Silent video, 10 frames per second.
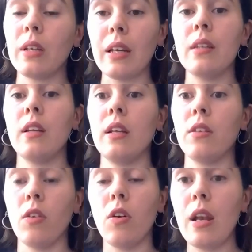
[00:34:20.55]
get
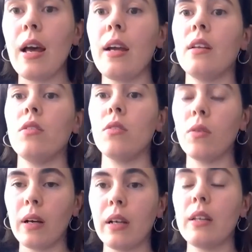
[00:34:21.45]
in online, you
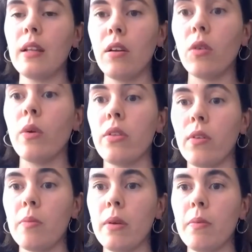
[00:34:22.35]
know, and get along with
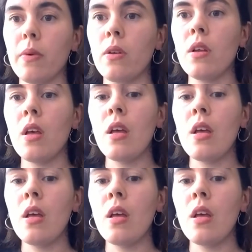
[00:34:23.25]
other people.